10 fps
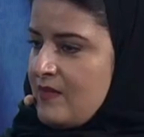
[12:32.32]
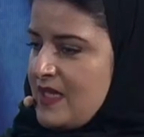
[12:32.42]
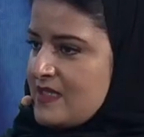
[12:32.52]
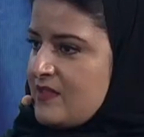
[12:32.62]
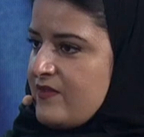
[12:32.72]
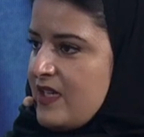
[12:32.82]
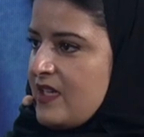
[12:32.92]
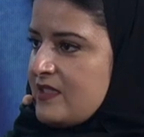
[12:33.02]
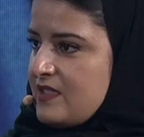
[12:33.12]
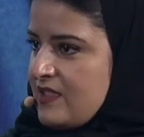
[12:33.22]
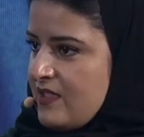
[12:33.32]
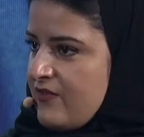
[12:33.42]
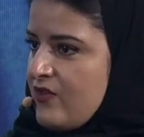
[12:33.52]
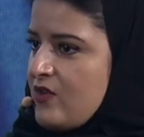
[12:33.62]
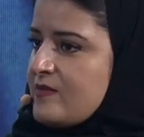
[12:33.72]
massive regulatory
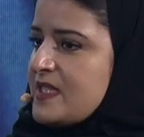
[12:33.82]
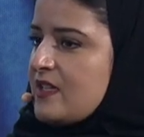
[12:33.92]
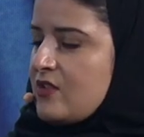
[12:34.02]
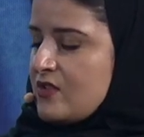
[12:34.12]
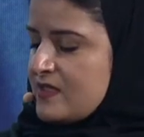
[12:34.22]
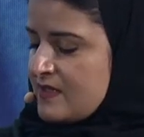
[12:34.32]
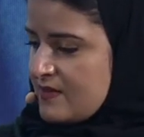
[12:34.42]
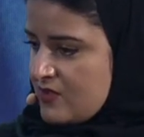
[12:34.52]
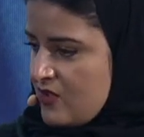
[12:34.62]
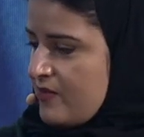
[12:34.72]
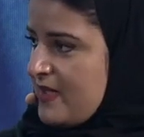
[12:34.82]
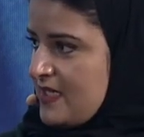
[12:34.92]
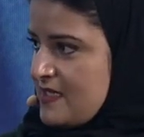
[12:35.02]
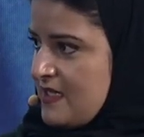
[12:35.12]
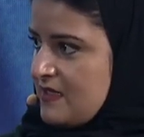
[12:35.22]
reforms across so
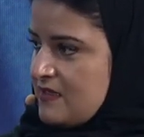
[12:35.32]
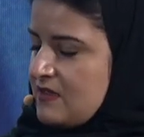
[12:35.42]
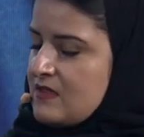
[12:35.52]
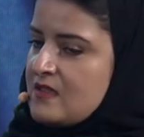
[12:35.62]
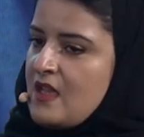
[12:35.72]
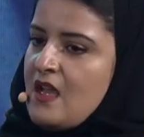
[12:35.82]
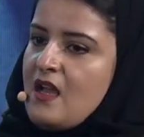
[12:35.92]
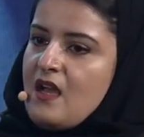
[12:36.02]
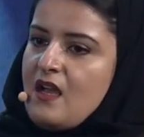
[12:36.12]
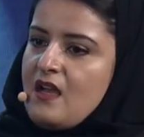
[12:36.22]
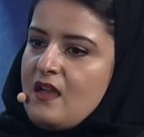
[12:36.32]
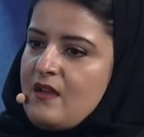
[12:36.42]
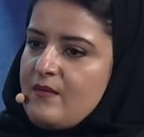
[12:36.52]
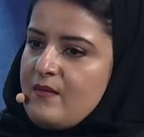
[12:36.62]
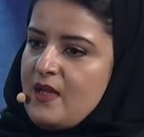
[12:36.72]
many sectors
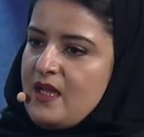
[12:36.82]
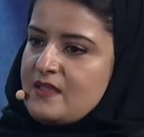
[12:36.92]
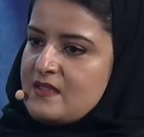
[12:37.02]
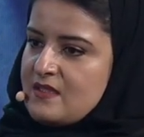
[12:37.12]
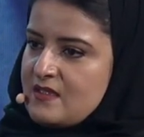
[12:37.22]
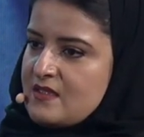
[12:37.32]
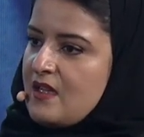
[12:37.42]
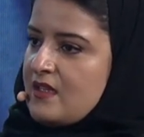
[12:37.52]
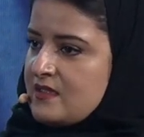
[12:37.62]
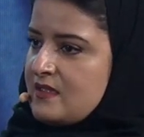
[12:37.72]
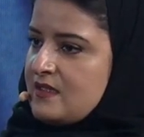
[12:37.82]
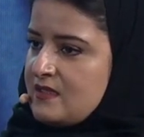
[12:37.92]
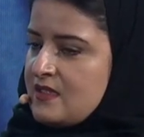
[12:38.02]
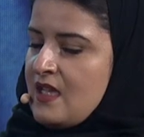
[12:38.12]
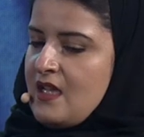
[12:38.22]
has started
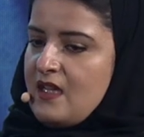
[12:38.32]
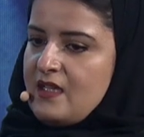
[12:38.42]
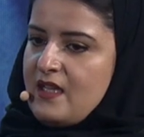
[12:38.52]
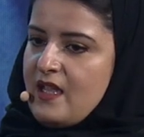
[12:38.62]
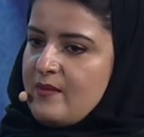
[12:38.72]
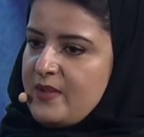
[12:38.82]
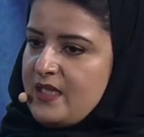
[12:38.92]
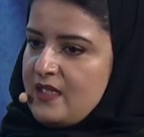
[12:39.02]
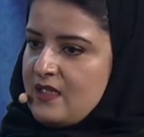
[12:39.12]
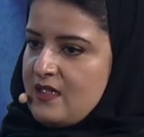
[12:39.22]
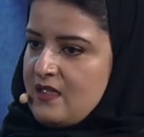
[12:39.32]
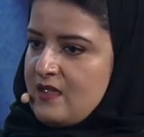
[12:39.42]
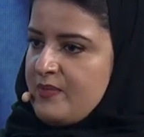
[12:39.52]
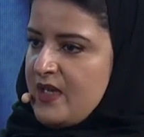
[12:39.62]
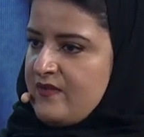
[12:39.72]
enabling
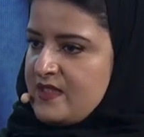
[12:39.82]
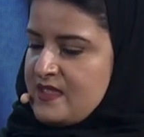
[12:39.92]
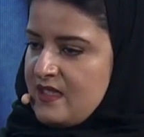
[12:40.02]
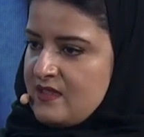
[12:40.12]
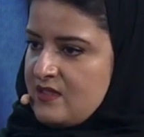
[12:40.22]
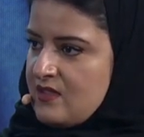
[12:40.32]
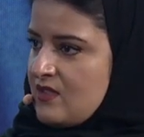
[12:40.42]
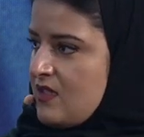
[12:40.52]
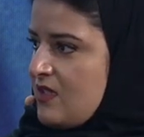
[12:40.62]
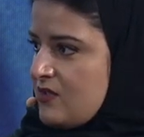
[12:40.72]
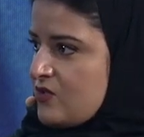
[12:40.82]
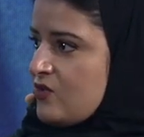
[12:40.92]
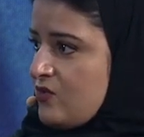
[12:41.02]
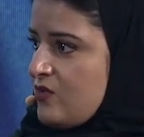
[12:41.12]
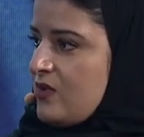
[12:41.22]
the private sector
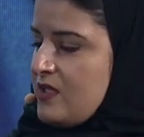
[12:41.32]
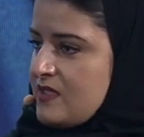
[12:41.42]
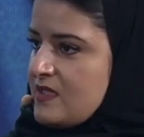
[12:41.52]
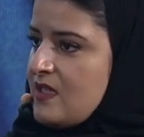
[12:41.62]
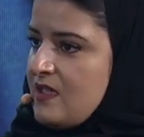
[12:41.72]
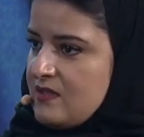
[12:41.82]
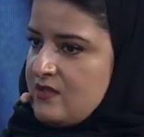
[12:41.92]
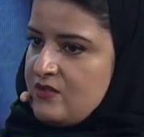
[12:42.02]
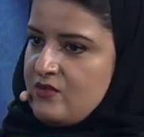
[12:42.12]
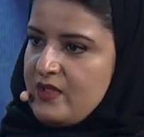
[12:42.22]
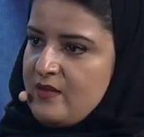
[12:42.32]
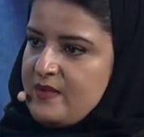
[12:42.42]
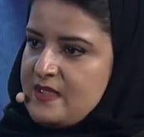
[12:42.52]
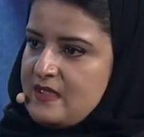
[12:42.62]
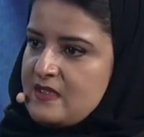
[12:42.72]
to start doing
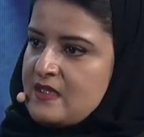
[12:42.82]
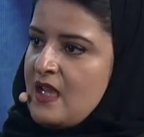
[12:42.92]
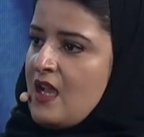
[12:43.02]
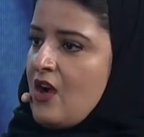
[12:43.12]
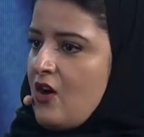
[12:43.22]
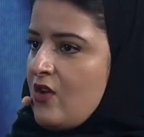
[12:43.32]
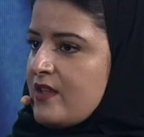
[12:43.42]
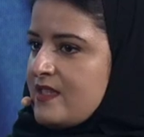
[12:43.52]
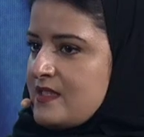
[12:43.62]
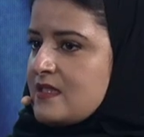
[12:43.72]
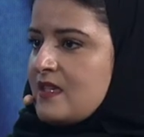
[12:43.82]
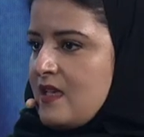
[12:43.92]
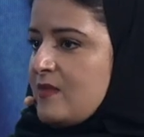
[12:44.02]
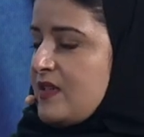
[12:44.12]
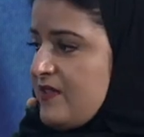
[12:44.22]
business. All this
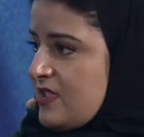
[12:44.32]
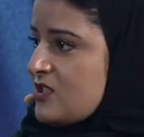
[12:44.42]
came in a very